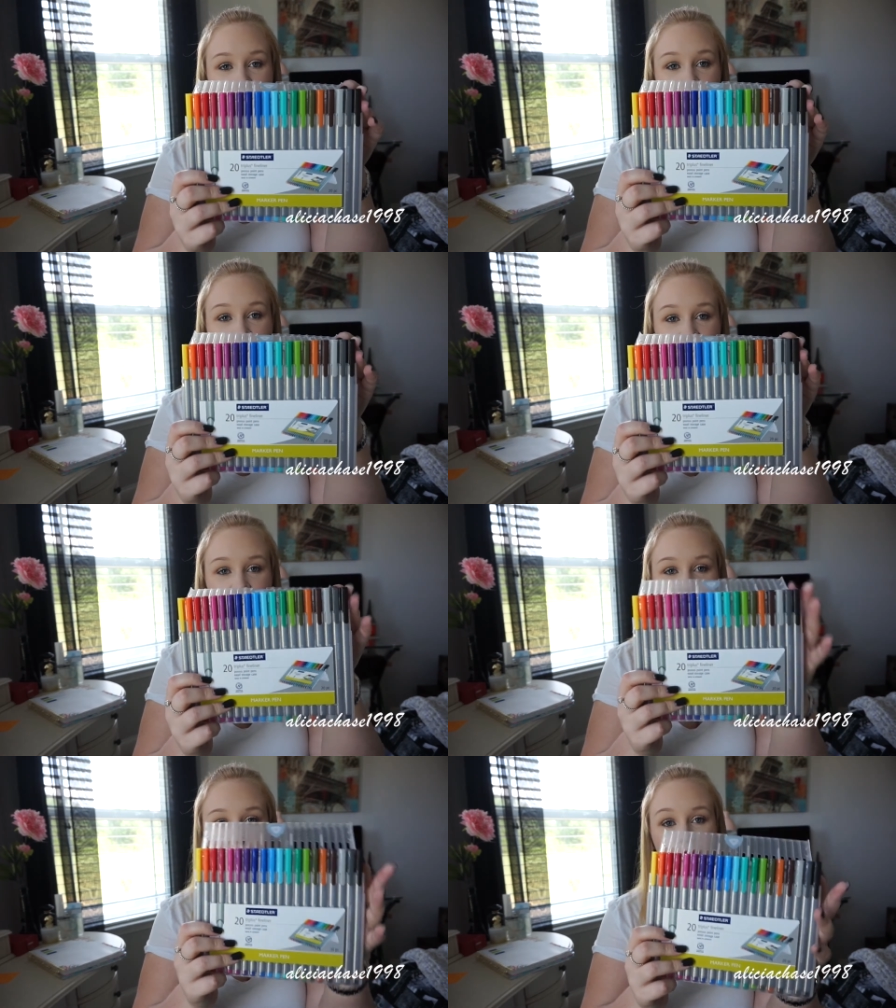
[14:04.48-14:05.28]
20
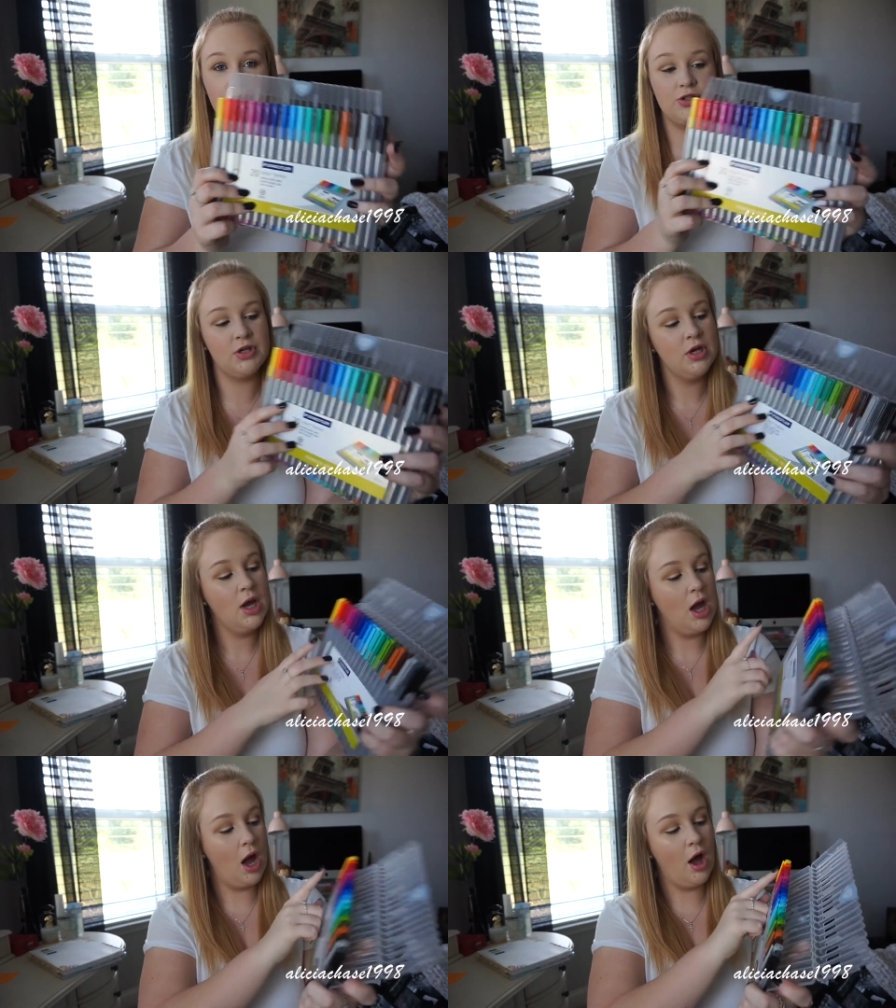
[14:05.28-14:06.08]
different colors,
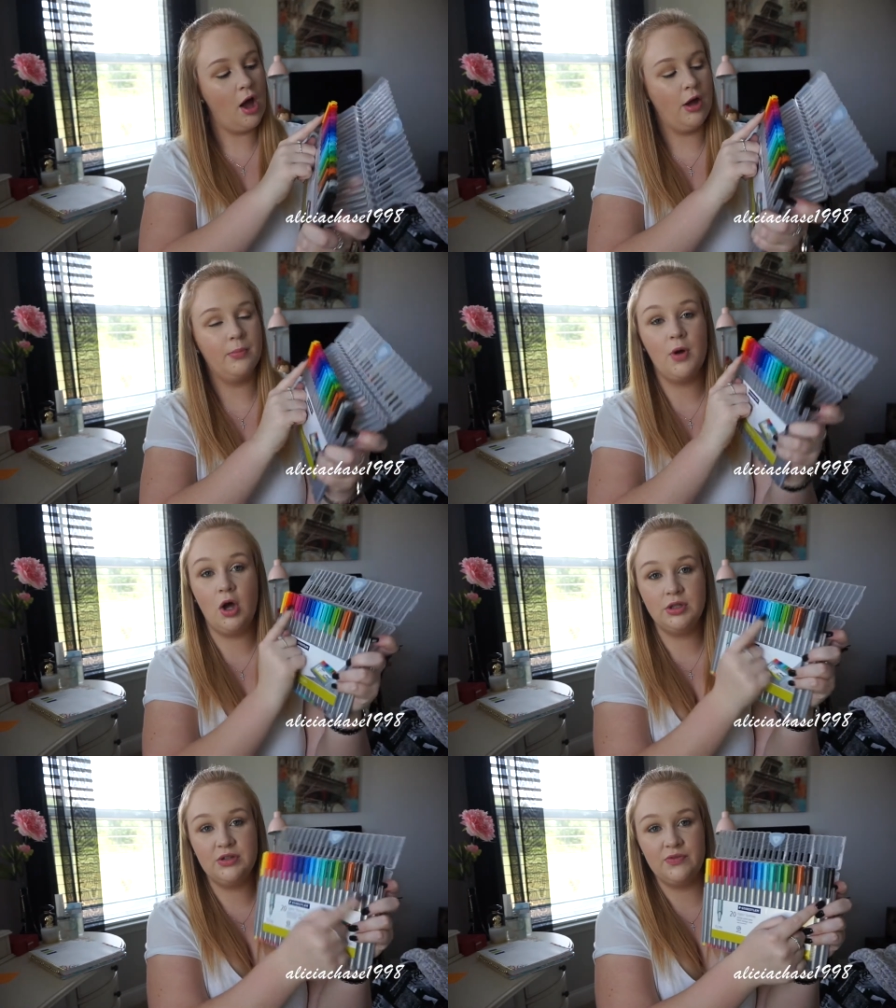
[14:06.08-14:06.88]

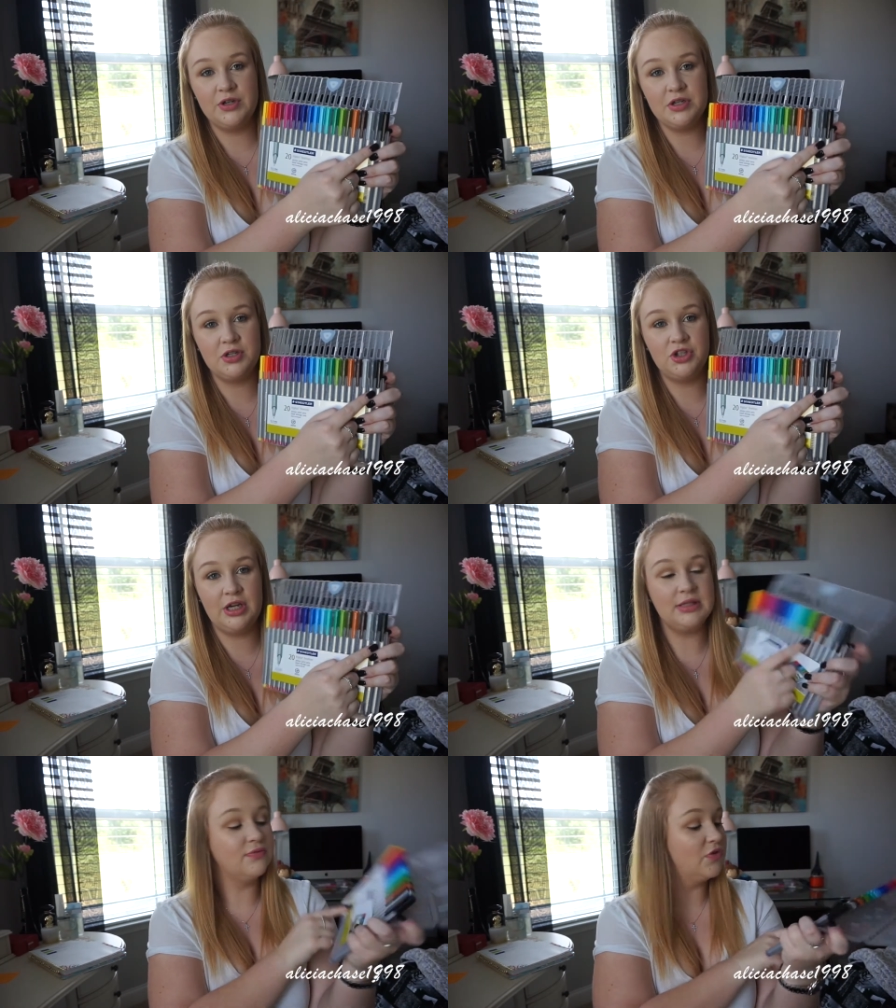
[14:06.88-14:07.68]
all different
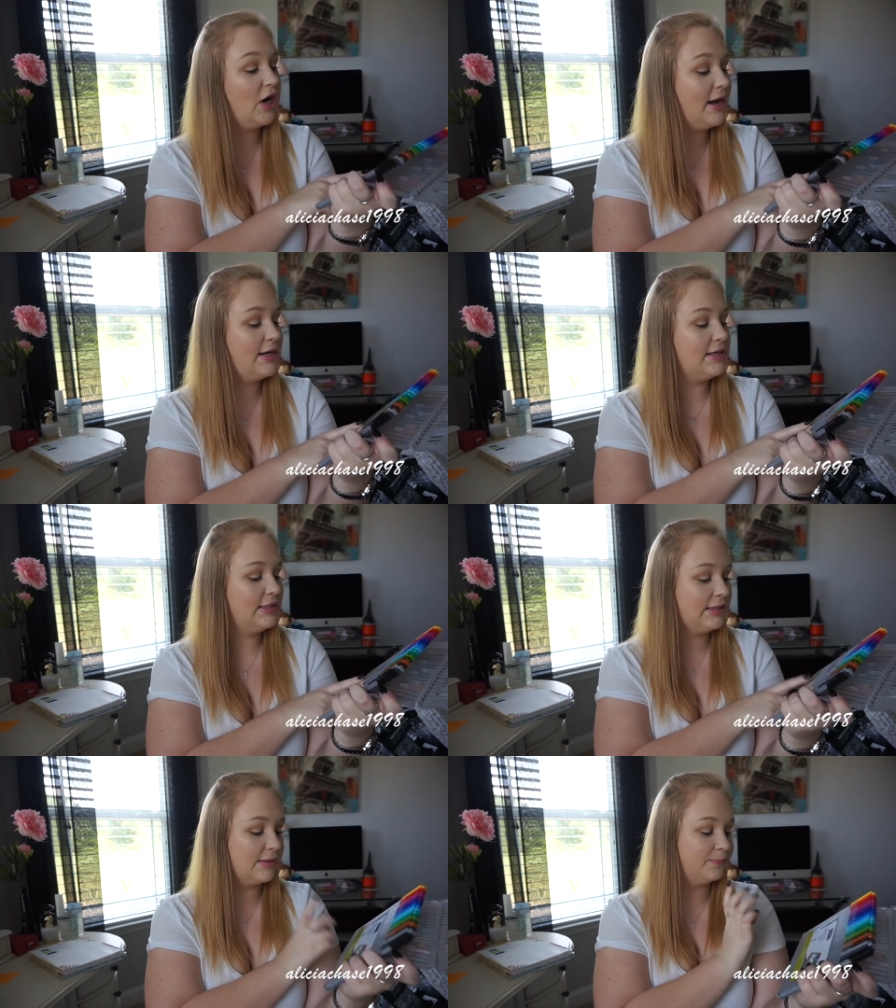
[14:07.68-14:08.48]
shades and
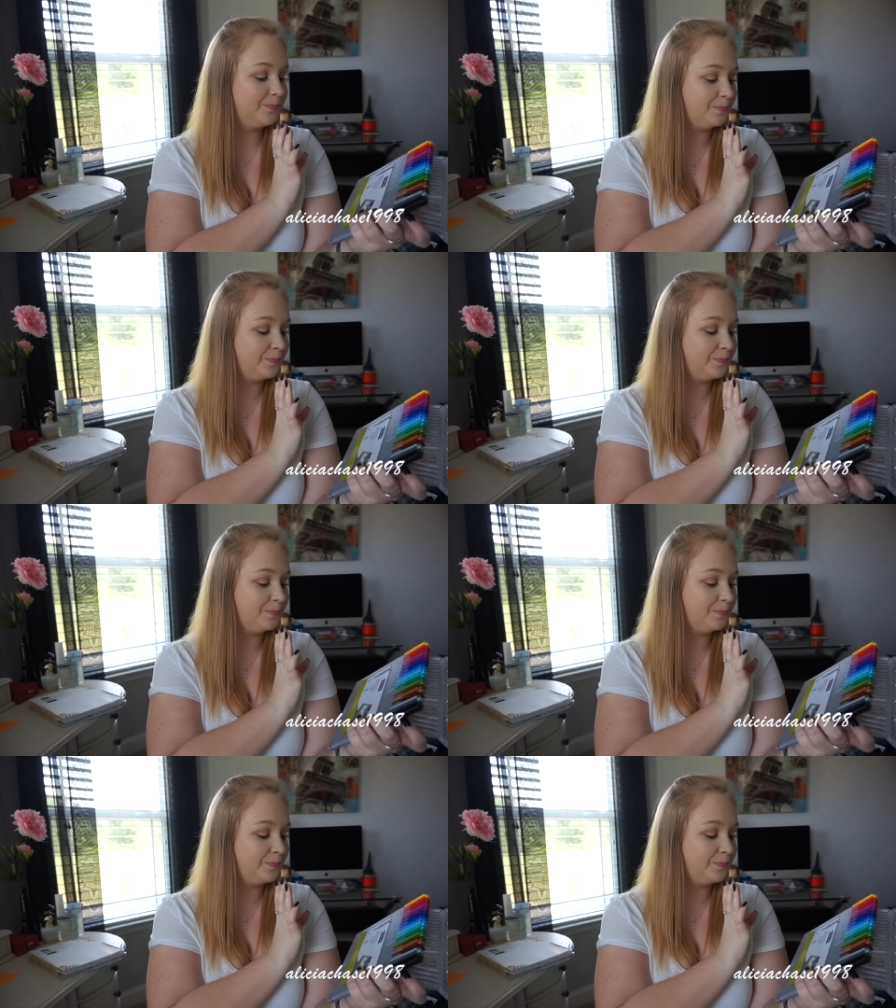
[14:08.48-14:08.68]
varieties.